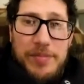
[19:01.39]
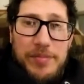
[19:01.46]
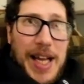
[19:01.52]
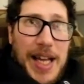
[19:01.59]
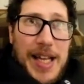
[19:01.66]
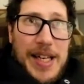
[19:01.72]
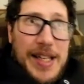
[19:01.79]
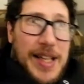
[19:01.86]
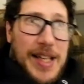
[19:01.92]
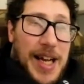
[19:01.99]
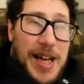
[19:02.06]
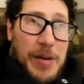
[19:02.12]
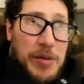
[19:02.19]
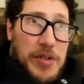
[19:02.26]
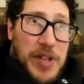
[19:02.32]
And
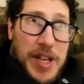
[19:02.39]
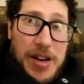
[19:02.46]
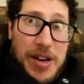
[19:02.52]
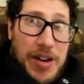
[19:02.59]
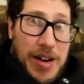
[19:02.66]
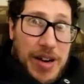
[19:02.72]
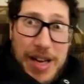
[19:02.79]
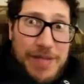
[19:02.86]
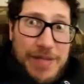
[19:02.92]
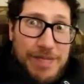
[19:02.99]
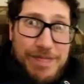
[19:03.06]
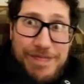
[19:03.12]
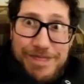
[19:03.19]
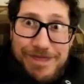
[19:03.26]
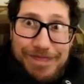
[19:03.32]
I was like, all right,
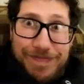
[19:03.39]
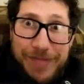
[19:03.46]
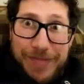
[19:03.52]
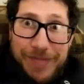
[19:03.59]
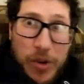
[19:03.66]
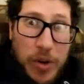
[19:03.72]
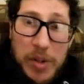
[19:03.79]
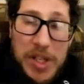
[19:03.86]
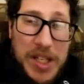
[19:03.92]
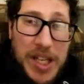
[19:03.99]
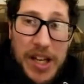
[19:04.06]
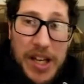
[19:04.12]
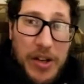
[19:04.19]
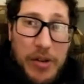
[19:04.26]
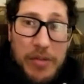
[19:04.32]
don't know what to
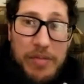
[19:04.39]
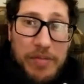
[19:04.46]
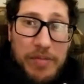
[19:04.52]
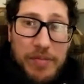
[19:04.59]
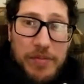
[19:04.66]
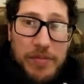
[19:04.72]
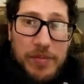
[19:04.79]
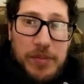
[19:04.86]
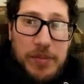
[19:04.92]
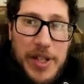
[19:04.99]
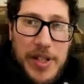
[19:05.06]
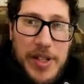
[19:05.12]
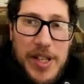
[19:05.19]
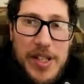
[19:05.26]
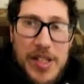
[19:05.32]
tell you.
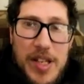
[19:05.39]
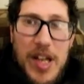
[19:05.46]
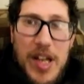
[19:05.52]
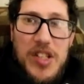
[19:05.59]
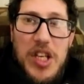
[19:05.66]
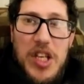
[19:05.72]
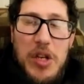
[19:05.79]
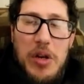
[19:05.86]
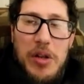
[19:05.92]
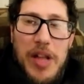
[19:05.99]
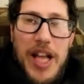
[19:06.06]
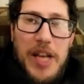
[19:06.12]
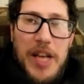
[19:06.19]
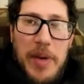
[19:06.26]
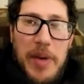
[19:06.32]
It sucks that you don't
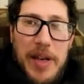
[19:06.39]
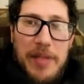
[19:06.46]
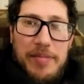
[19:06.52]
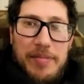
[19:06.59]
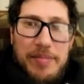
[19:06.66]
like me.